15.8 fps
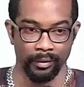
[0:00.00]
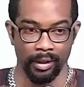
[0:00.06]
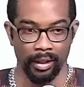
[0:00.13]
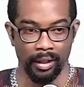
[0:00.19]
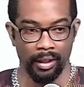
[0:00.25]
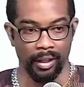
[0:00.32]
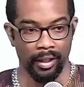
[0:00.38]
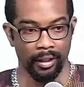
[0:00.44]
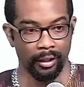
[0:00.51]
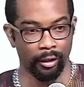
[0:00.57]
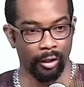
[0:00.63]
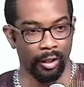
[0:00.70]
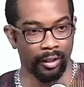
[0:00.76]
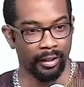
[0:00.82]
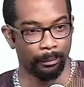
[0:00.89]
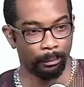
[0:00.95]
It, you are
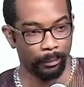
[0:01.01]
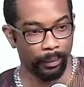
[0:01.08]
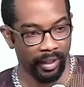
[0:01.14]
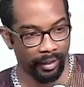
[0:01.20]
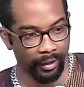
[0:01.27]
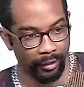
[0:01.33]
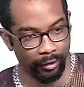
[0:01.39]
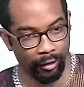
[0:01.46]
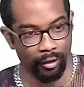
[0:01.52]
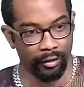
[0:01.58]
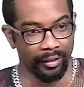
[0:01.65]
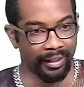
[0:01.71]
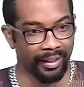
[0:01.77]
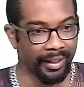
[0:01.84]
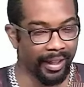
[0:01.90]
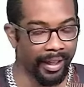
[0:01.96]
dependent on the
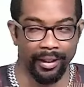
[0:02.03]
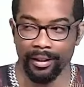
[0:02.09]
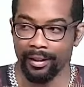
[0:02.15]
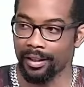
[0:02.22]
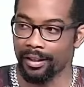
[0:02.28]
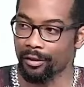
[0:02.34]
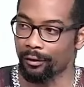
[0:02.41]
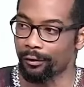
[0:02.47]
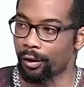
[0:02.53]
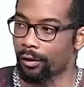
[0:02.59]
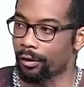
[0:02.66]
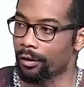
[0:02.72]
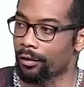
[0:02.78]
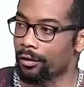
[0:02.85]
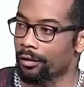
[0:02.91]
kindness of others.